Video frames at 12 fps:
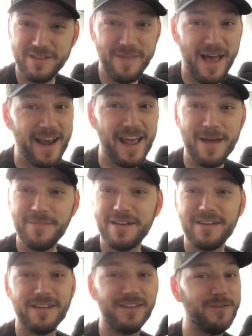bad
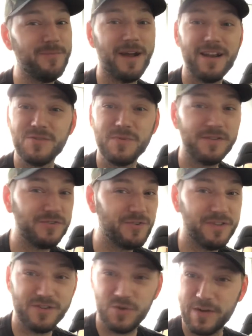happening, you might as well do
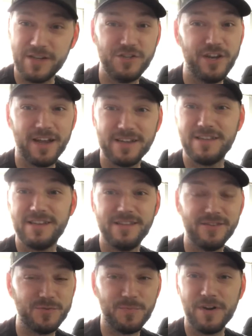these quick checks in
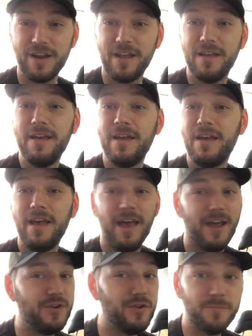the spring.
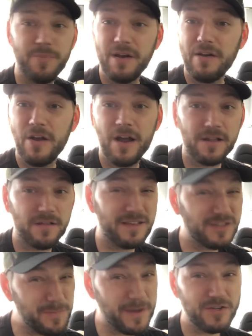And do them periodically,
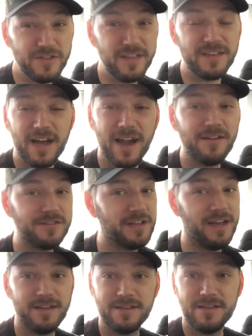especially the tires,
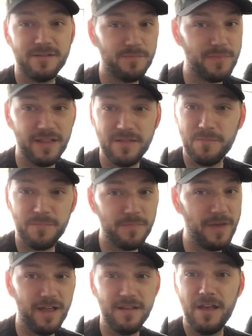guys.
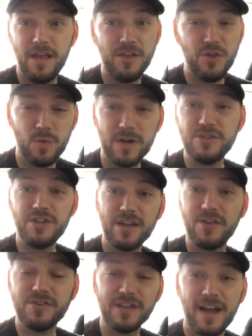You want to
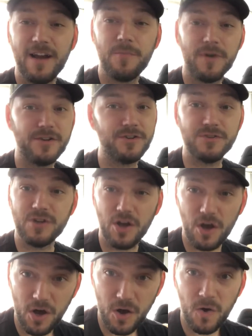check your tire pressures
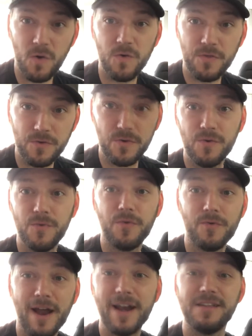all through
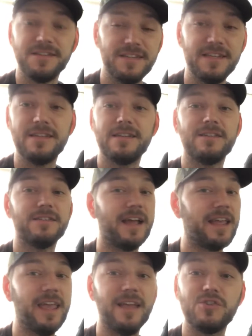the riding season. I
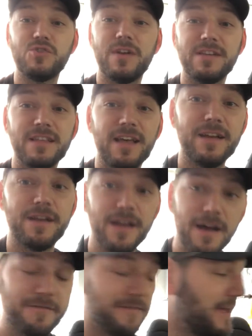can't stress that
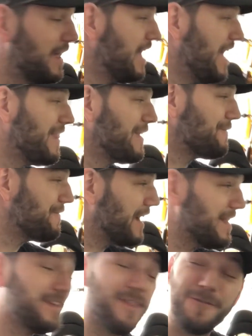enough. And then
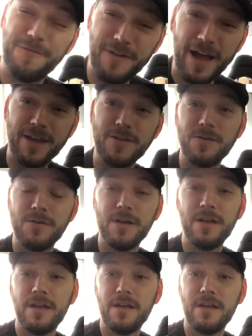finally, the final